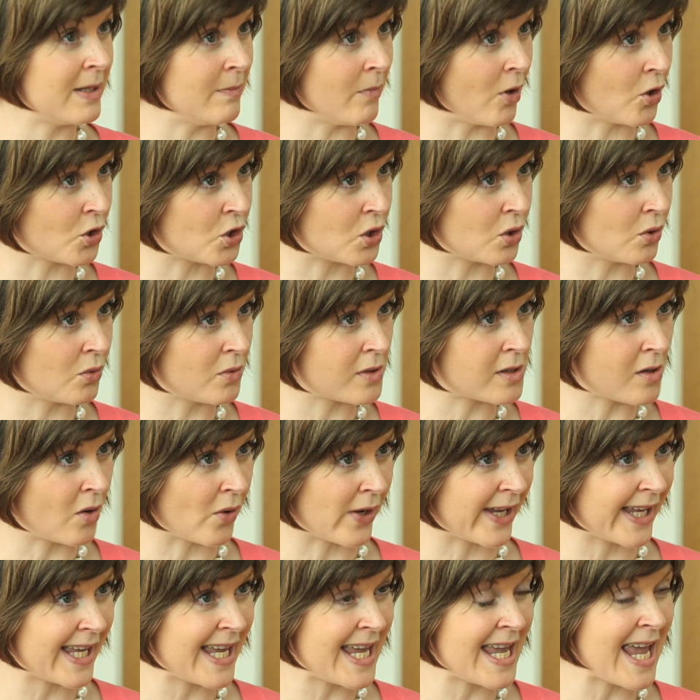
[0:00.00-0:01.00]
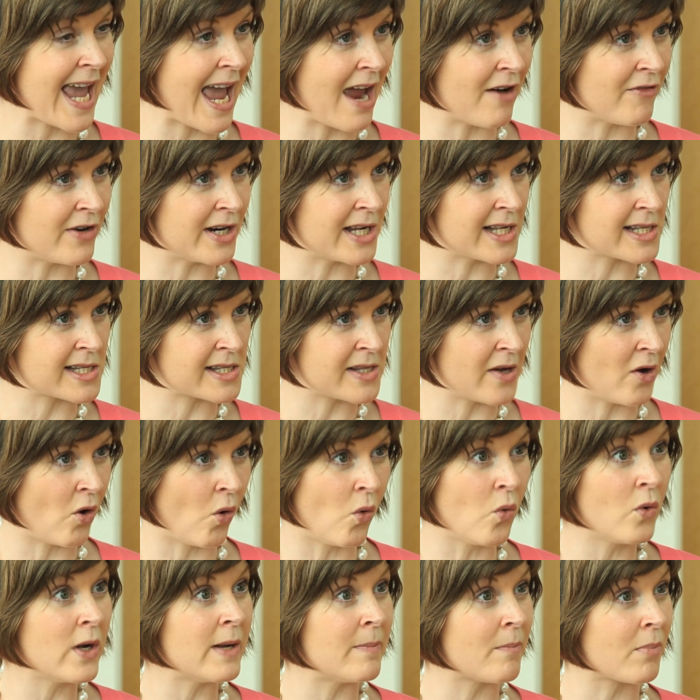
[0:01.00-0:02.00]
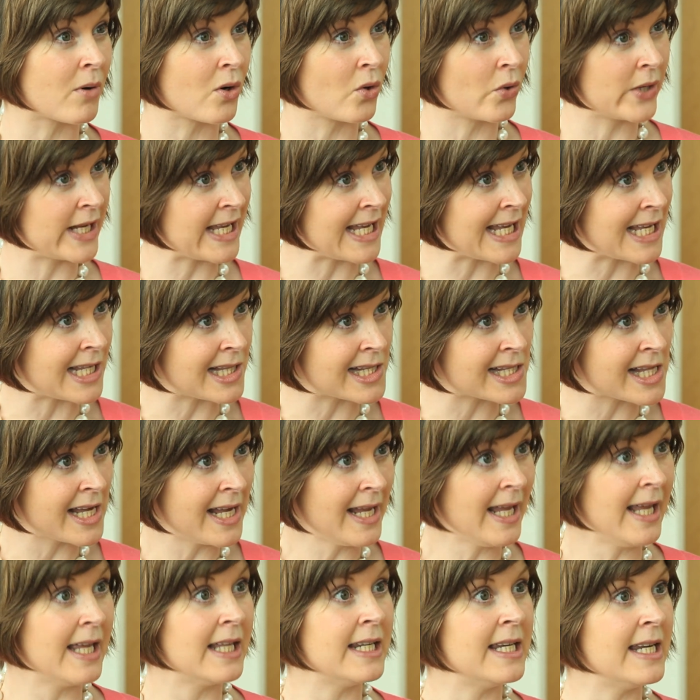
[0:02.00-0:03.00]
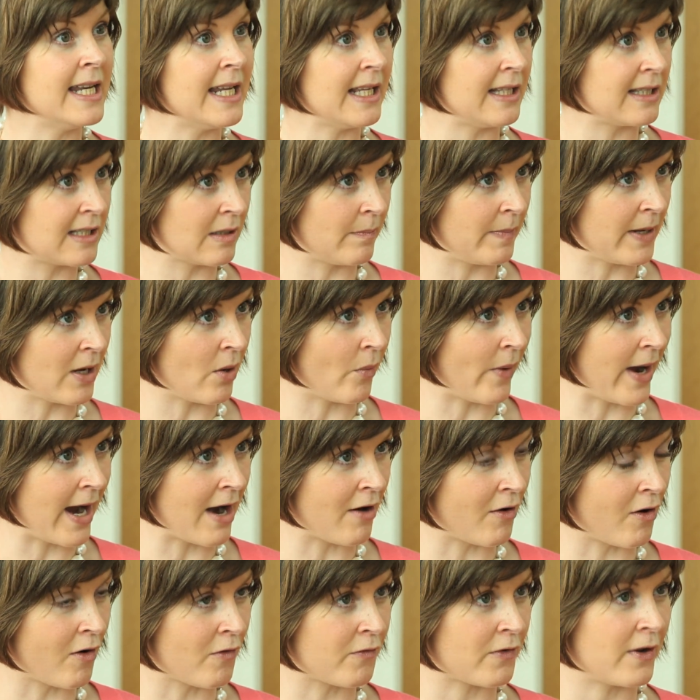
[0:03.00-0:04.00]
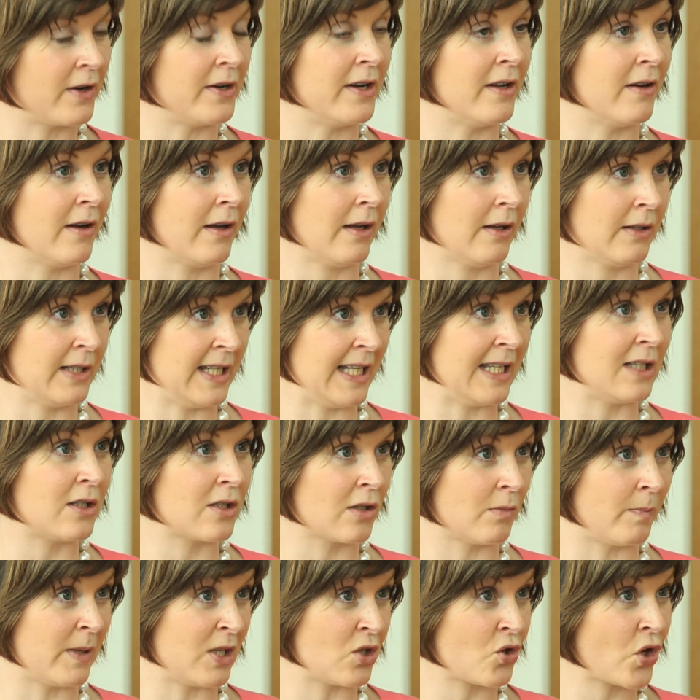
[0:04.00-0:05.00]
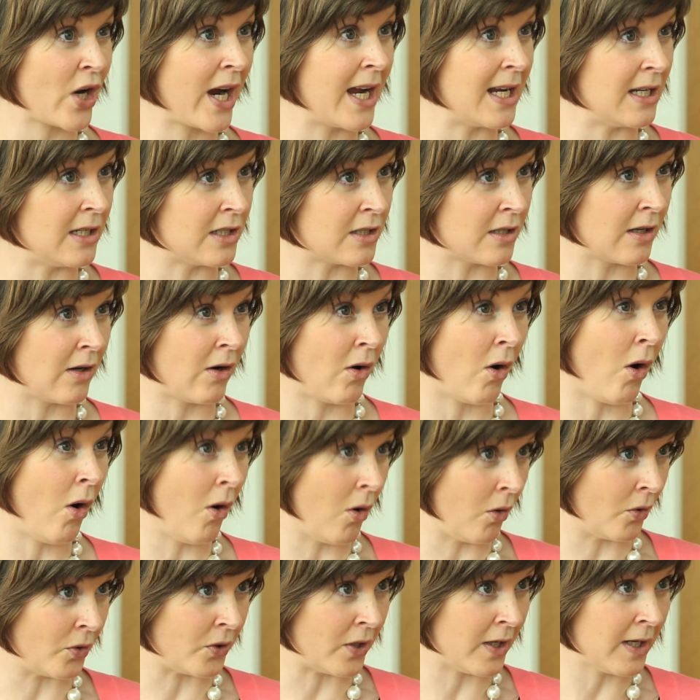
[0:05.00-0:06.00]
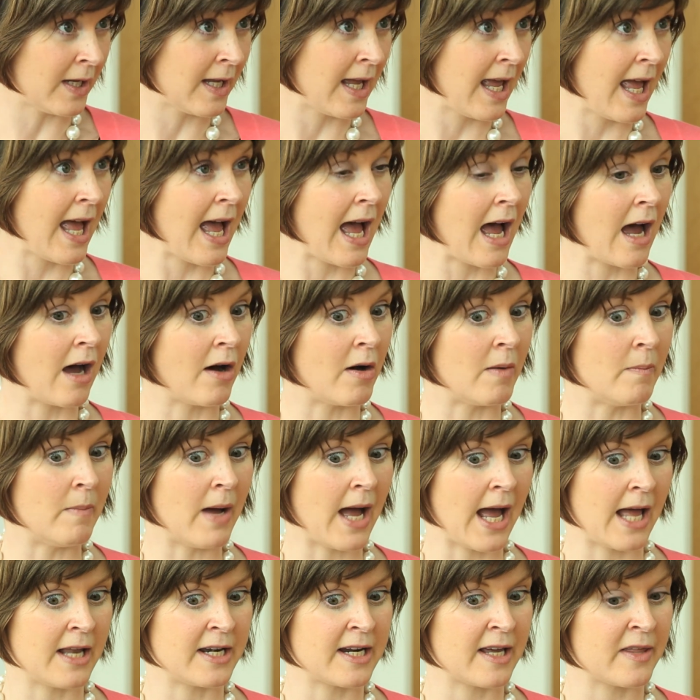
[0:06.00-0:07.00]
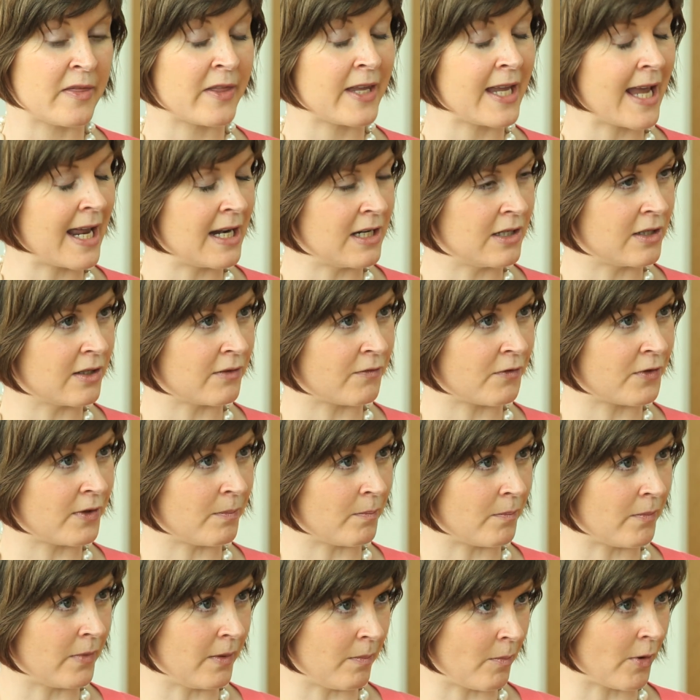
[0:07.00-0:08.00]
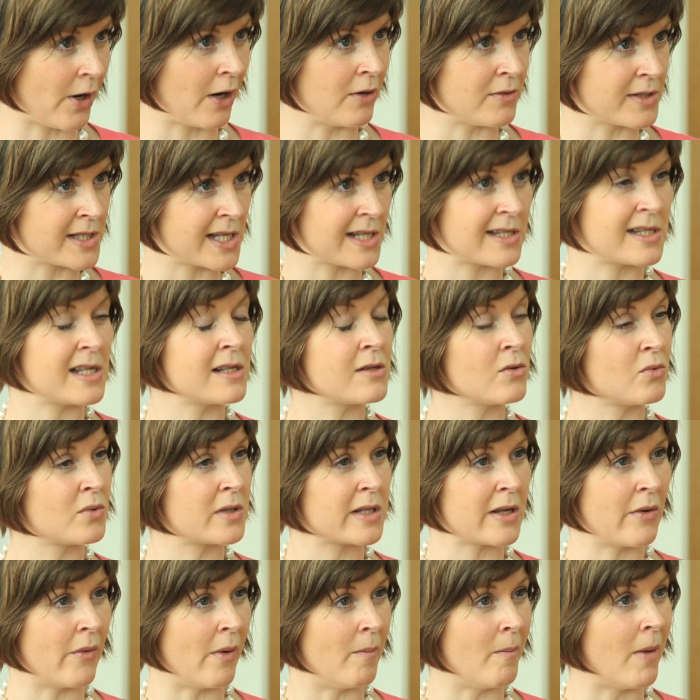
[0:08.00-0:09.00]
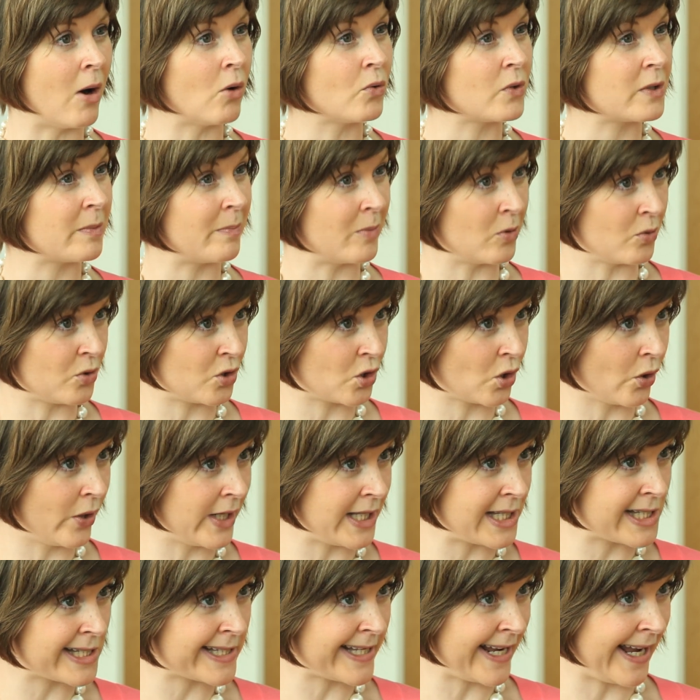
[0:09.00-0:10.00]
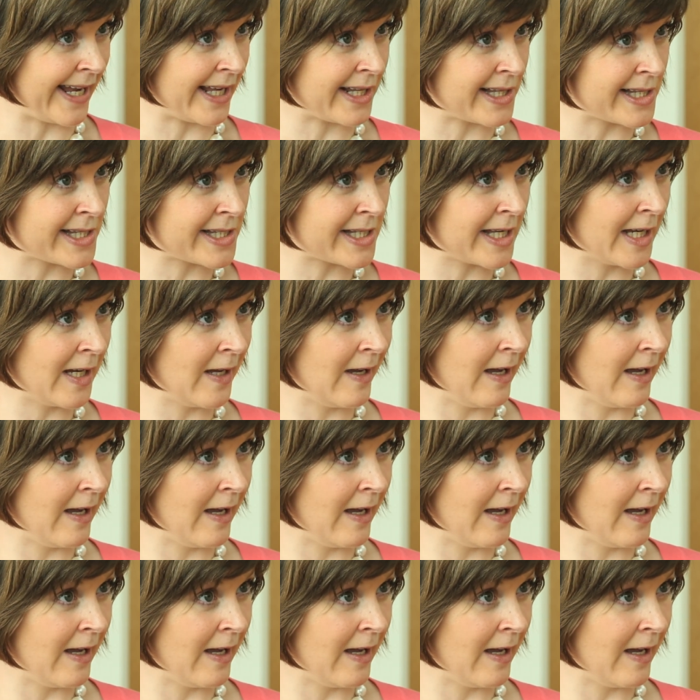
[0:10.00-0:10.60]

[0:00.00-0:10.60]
modules on key areas that all employees need to be aware of and need to be trained on. And at the end of the process is also a multiple choice test.